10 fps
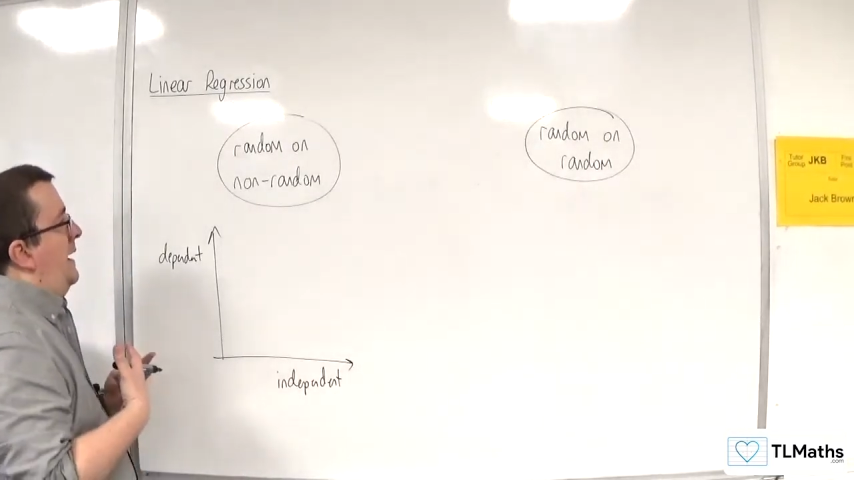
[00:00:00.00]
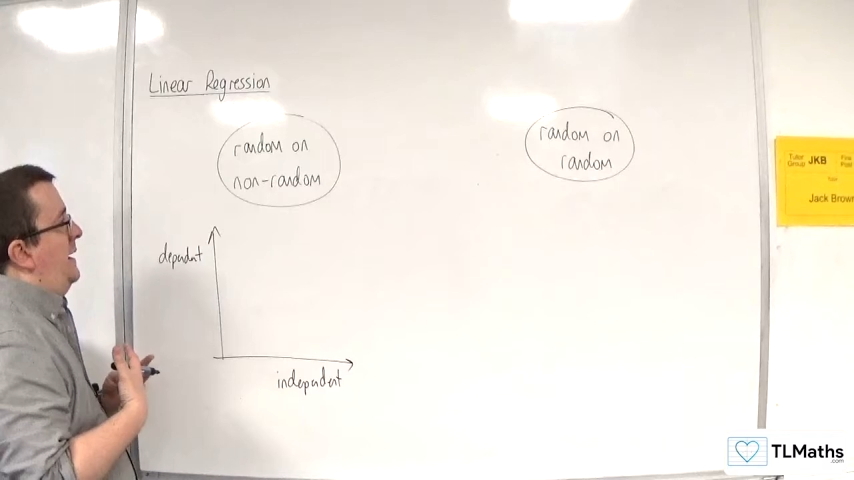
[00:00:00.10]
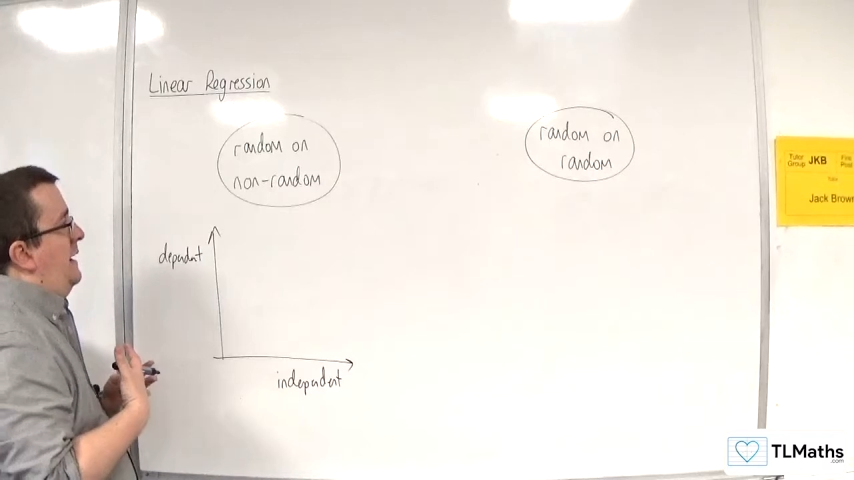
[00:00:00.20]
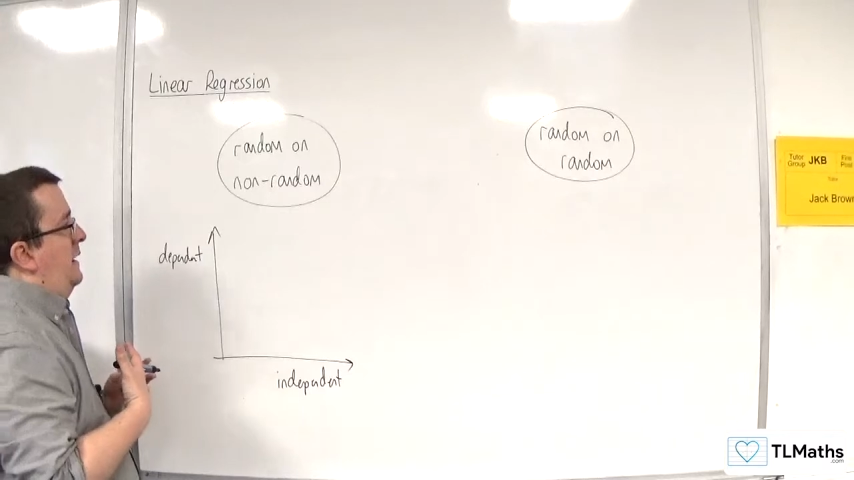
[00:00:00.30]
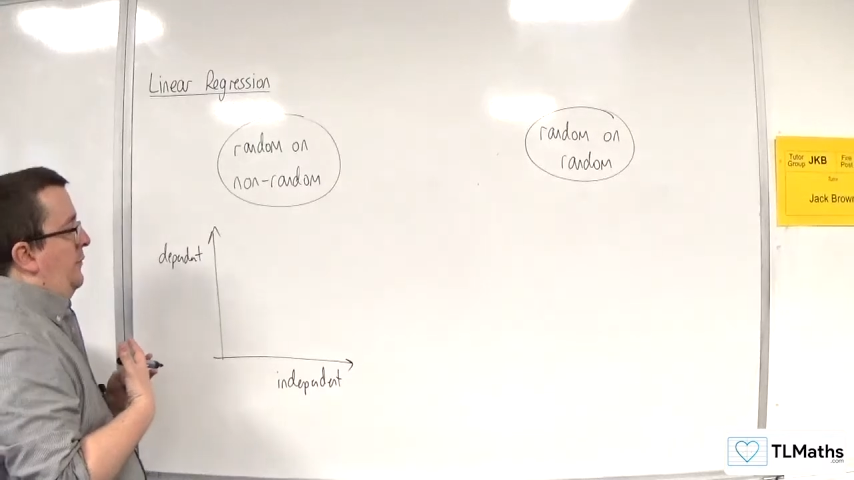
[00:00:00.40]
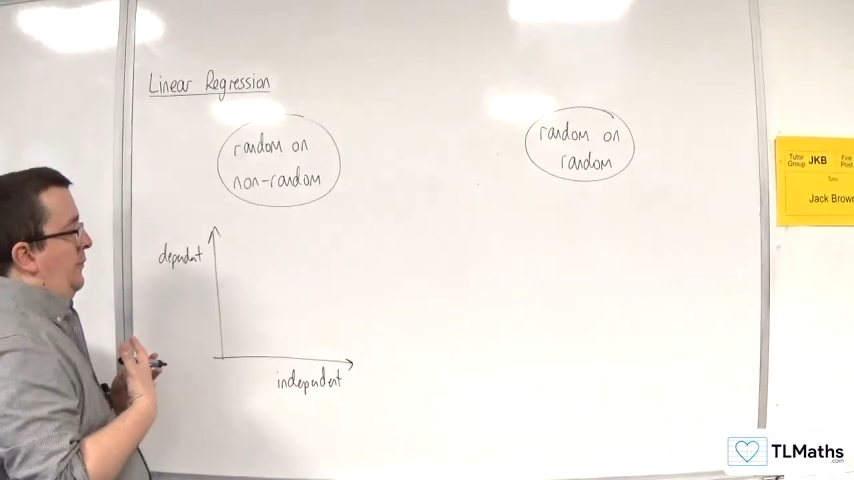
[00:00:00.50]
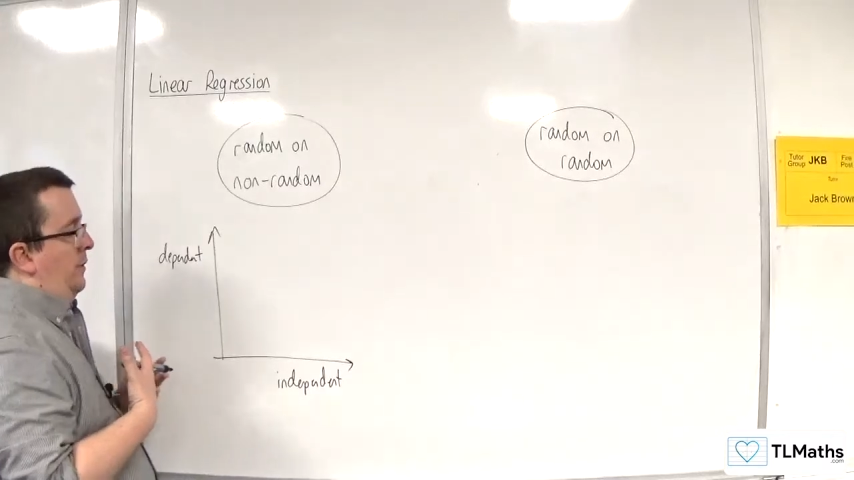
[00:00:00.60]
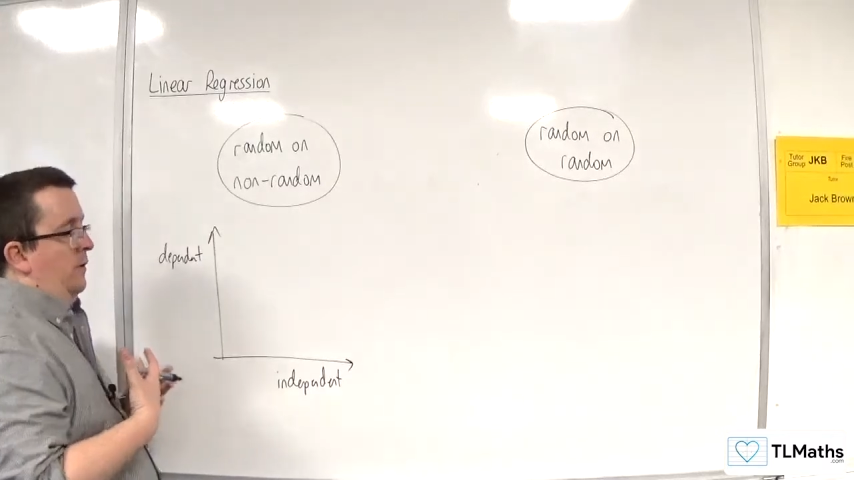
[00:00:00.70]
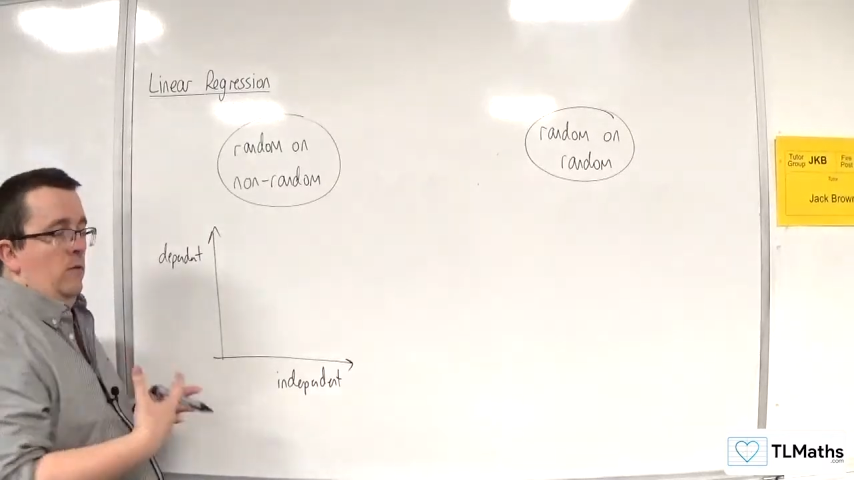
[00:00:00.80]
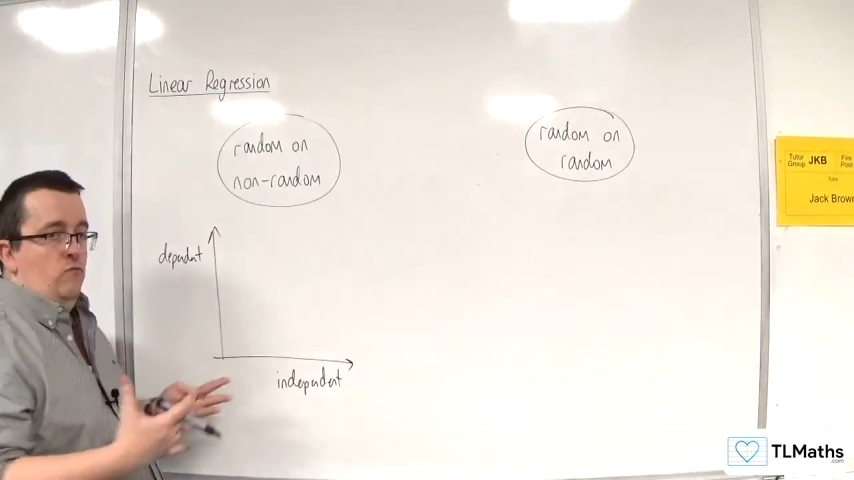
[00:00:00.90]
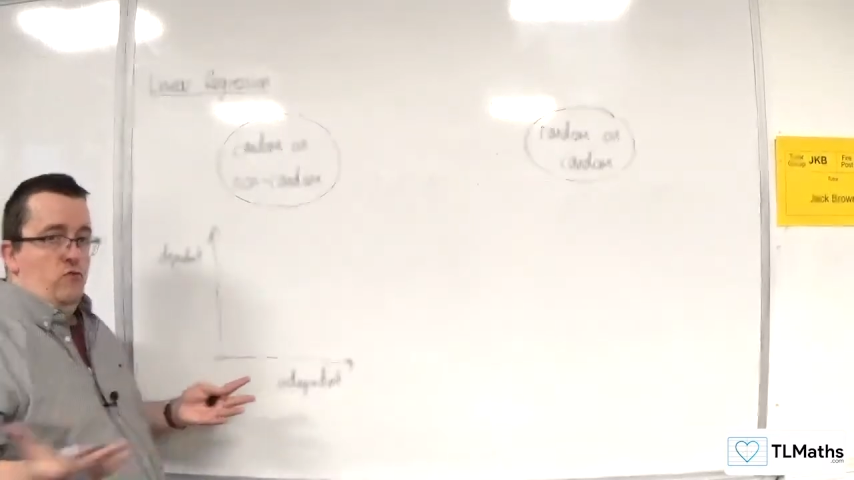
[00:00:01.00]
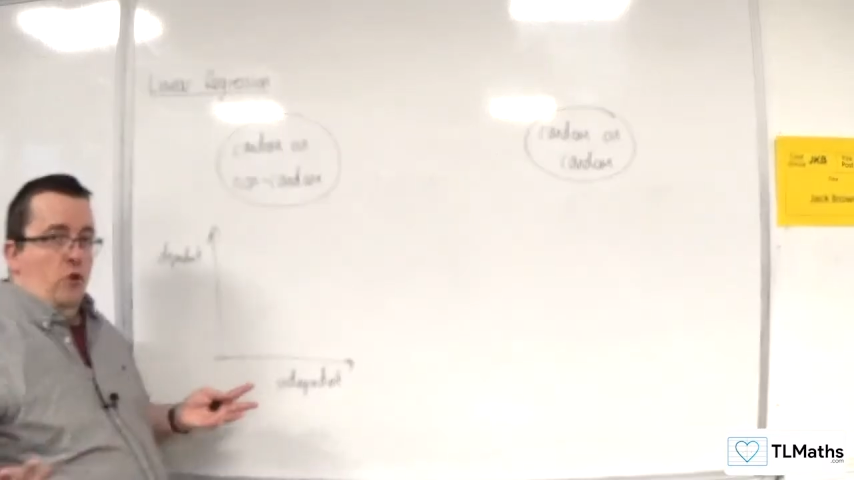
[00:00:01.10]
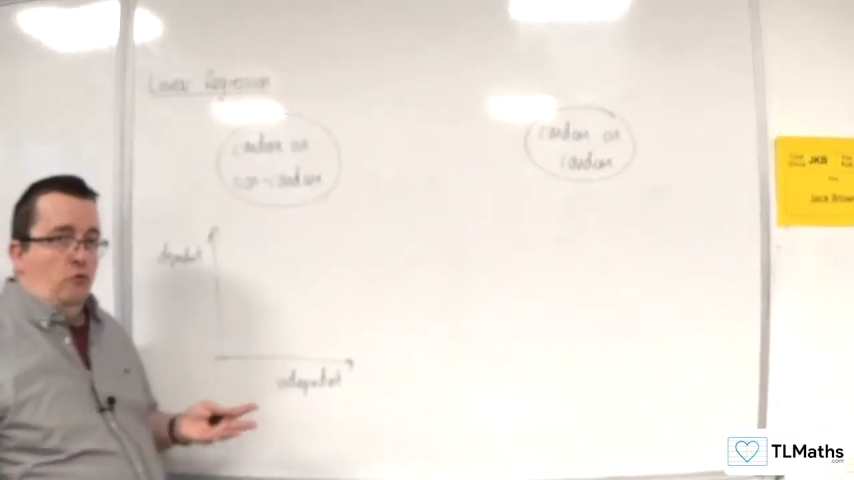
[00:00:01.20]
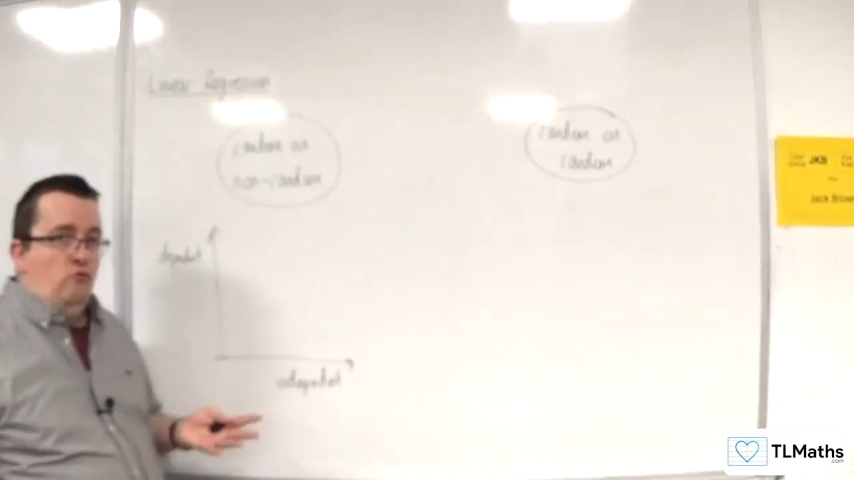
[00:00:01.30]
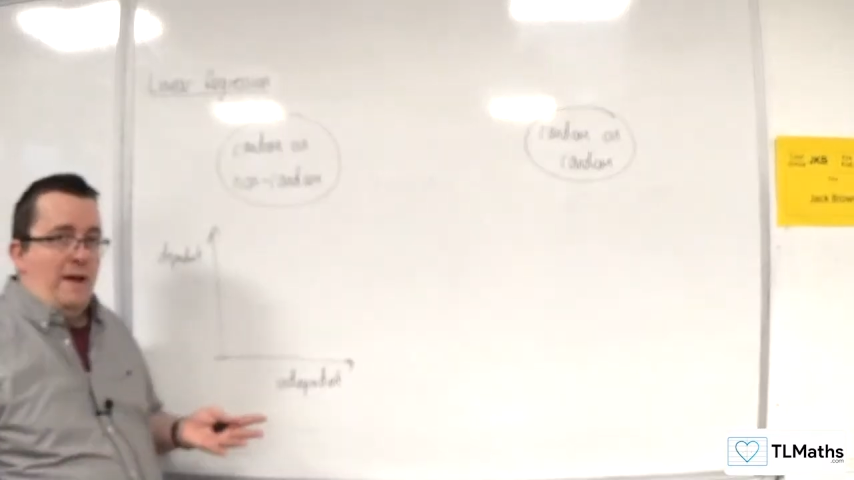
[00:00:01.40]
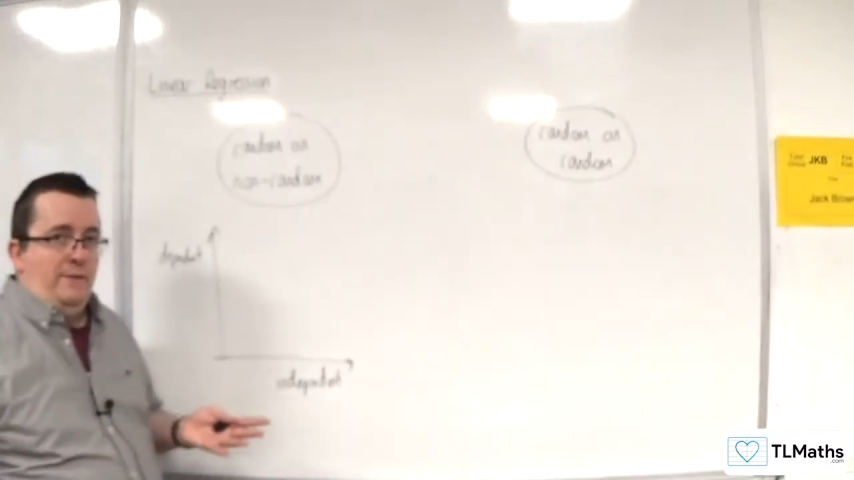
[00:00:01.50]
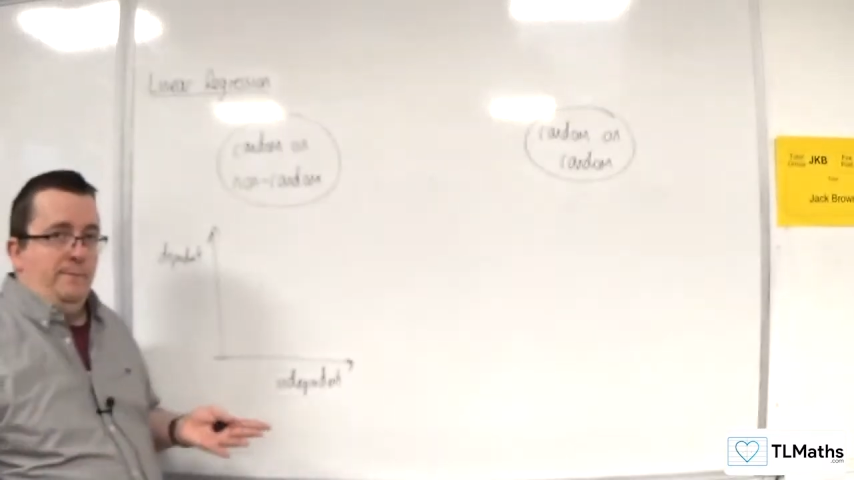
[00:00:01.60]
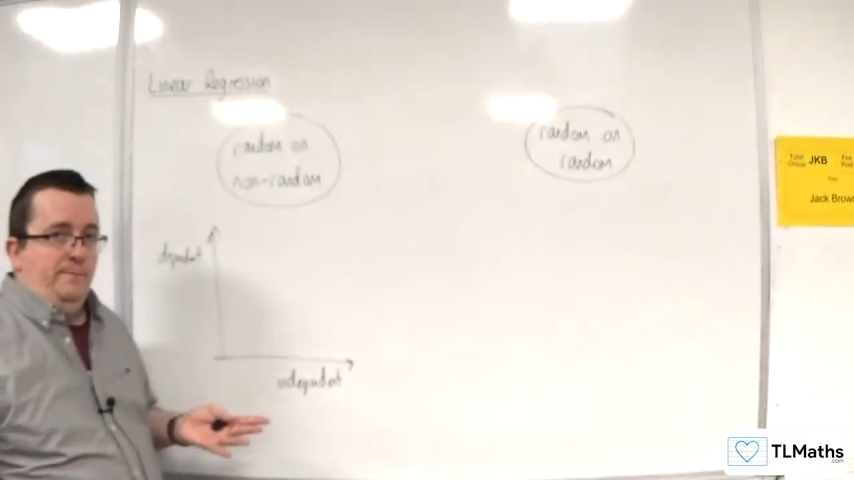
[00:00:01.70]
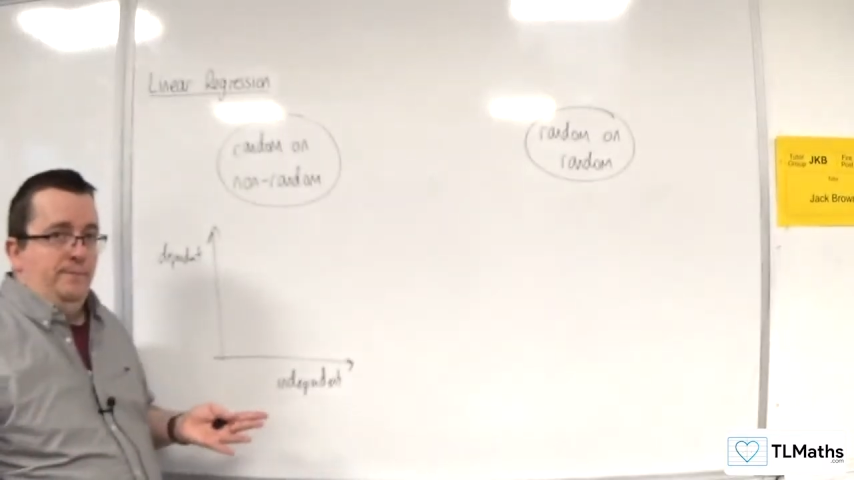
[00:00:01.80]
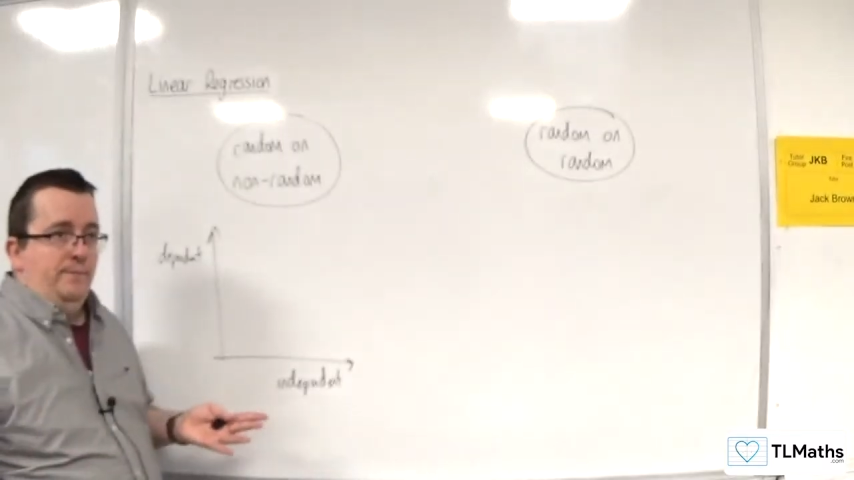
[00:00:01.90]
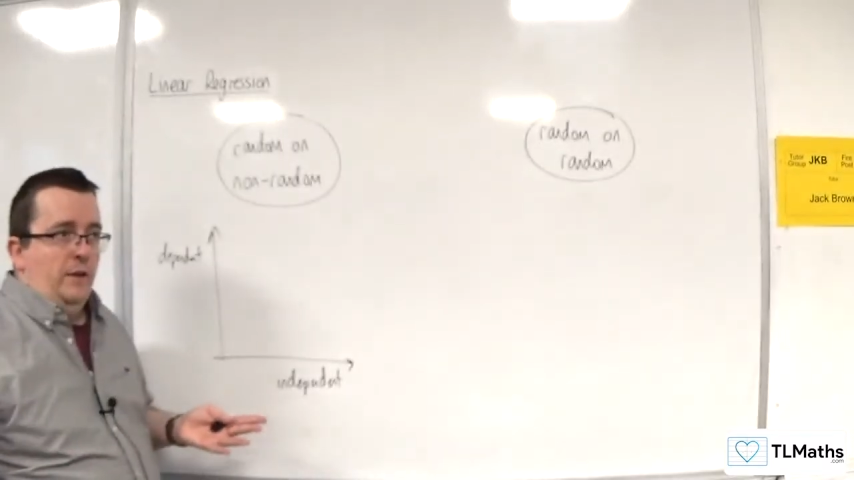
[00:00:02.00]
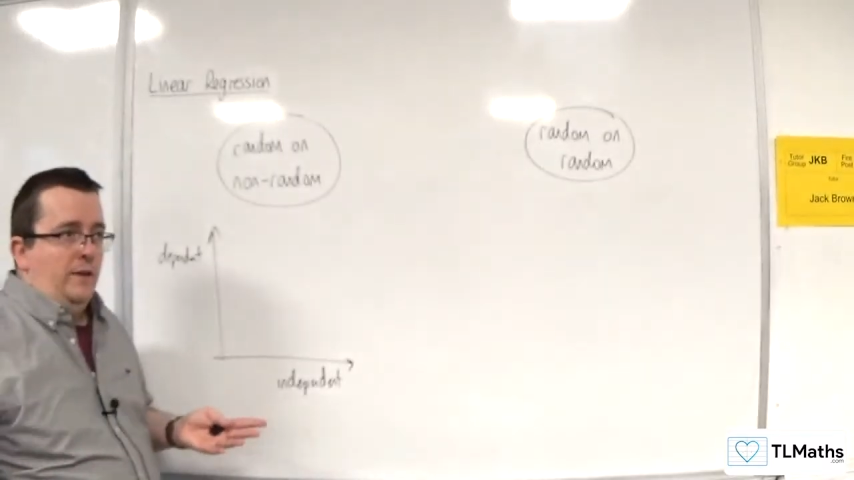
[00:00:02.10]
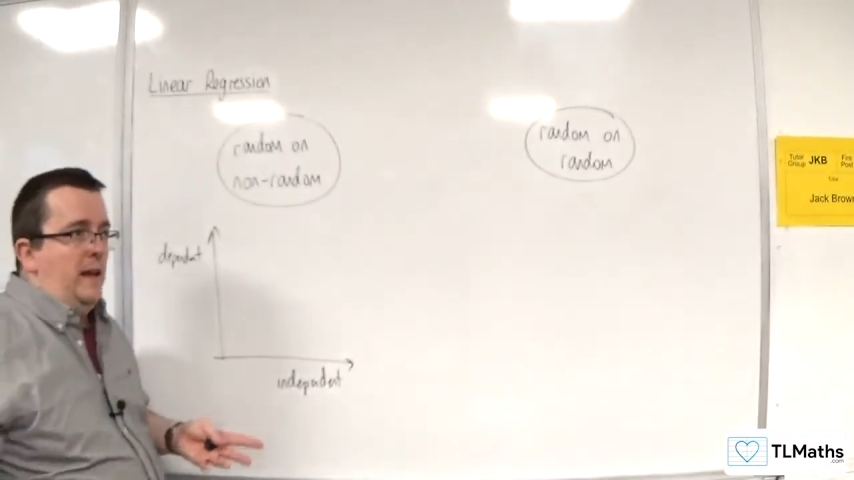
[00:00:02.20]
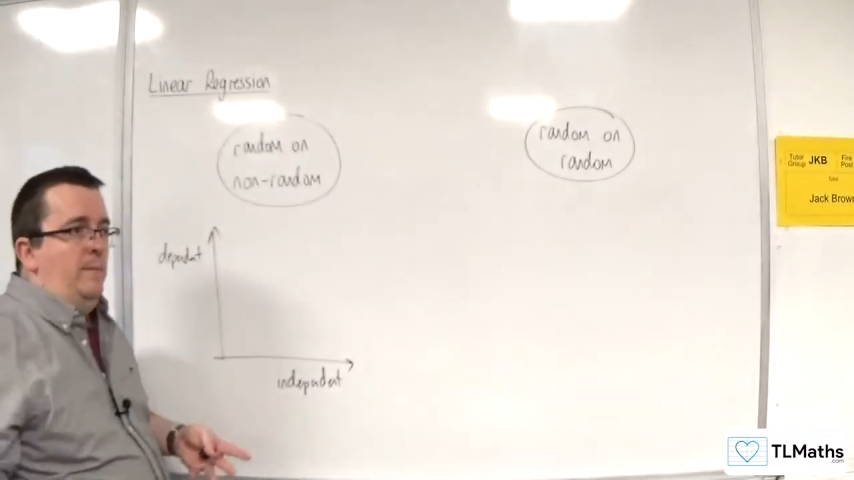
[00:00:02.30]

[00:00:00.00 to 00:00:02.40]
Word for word: it is non-random, okay?